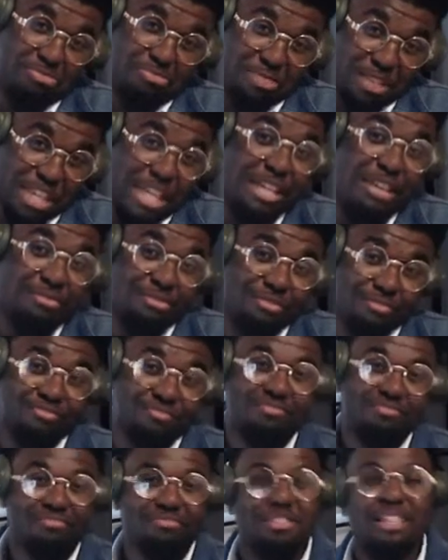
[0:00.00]
thief
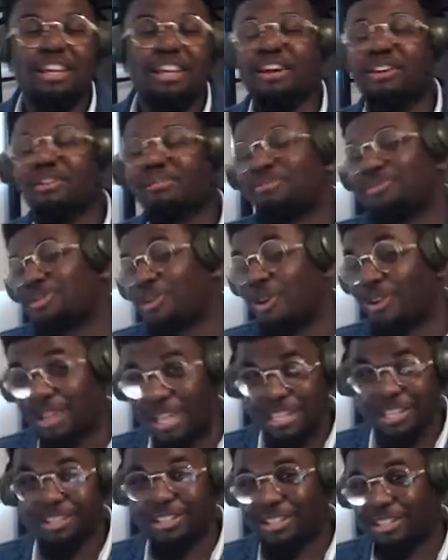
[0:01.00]
you know, Dark
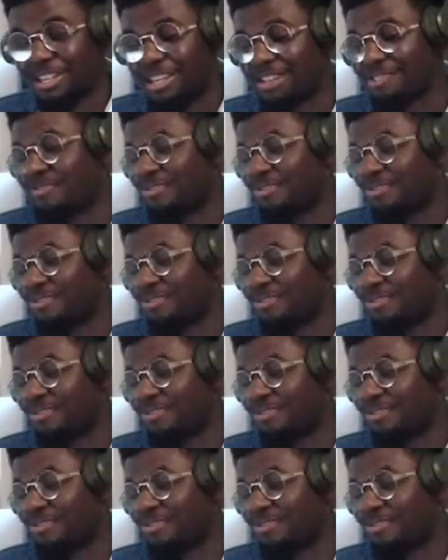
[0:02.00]
is a thief.